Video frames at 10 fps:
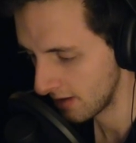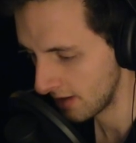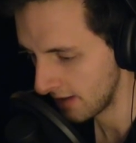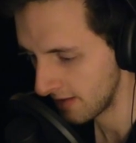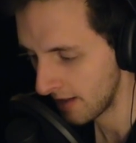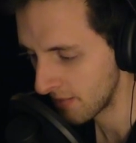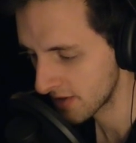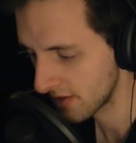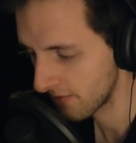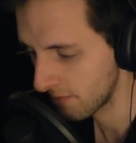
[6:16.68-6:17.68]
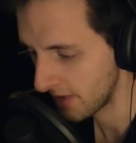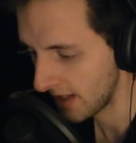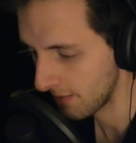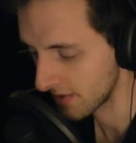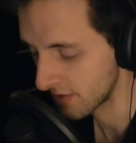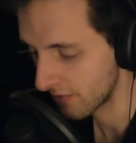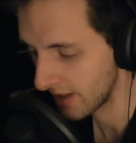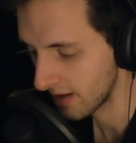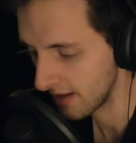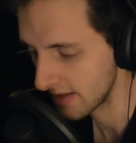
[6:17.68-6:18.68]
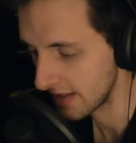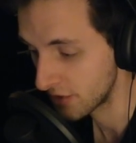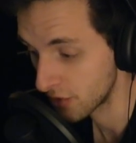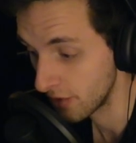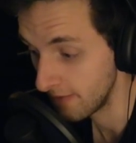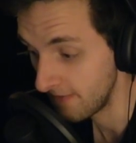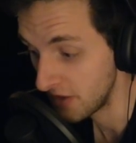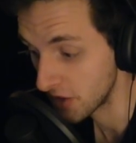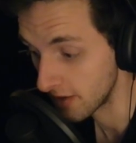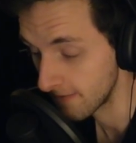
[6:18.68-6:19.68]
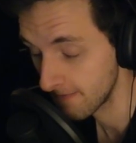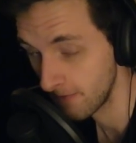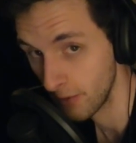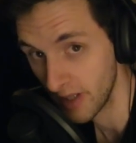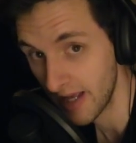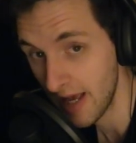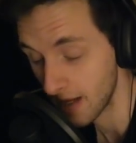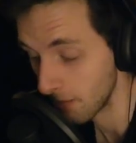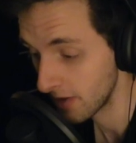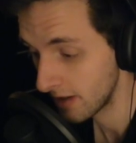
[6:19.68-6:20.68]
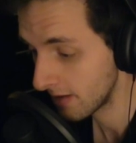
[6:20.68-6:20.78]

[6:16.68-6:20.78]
They must have been able to realize their true vision for the game,